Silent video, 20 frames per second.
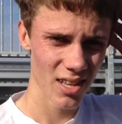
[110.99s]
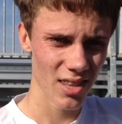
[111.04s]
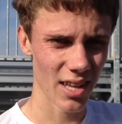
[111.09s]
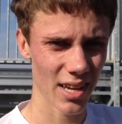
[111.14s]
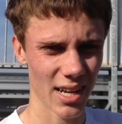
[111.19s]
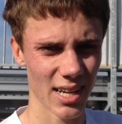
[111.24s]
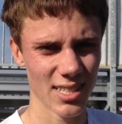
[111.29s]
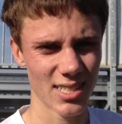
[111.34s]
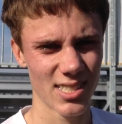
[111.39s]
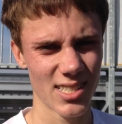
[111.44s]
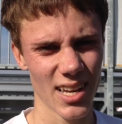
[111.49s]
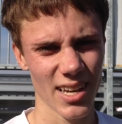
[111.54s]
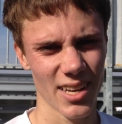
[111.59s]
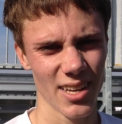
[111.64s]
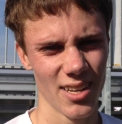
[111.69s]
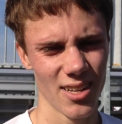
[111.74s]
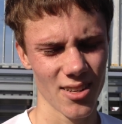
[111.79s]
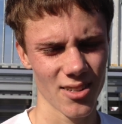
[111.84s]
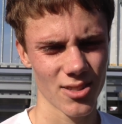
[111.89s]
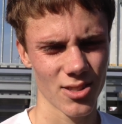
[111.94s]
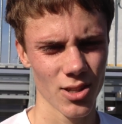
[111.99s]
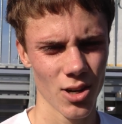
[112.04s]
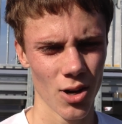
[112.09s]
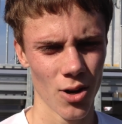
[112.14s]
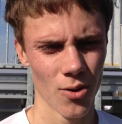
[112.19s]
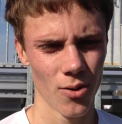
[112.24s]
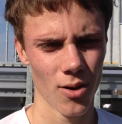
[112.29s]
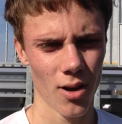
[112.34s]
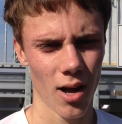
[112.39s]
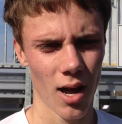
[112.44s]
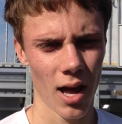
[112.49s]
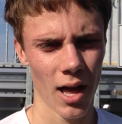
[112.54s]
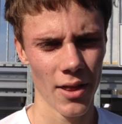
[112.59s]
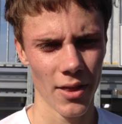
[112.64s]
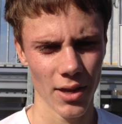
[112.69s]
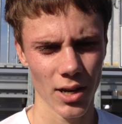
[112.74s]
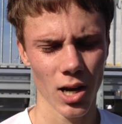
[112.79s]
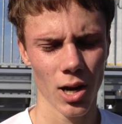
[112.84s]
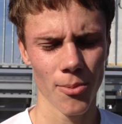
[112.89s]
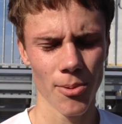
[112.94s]
They got second, so I
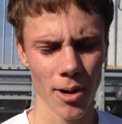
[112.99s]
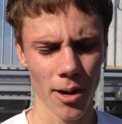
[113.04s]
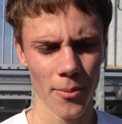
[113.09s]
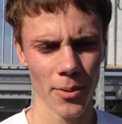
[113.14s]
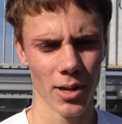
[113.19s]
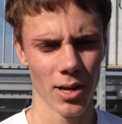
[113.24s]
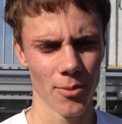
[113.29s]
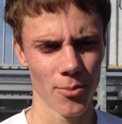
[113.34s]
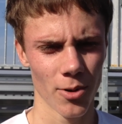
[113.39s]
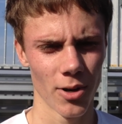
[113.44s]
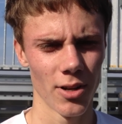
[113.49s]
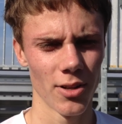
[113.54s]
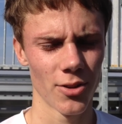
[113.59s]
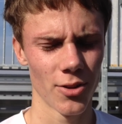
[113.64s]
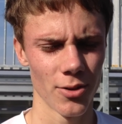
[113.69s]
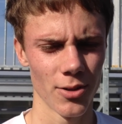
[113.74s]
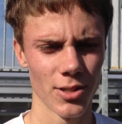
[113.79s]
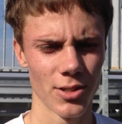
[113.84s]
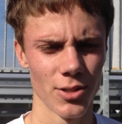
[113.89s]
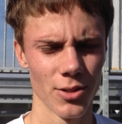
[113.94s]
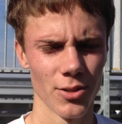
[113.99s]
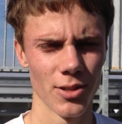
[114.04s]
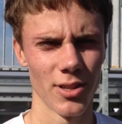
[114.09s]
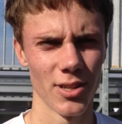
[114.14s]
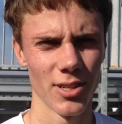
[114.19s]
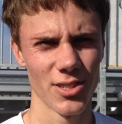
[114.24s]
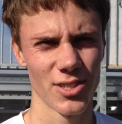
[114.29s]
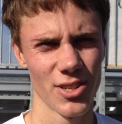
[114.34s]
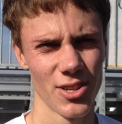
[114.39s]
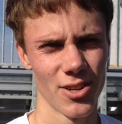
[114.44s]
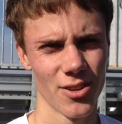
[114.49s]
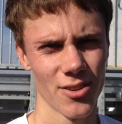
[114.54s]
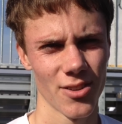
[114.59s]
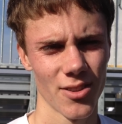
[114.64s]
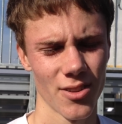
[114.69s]
think I'll probably end up running 32 this year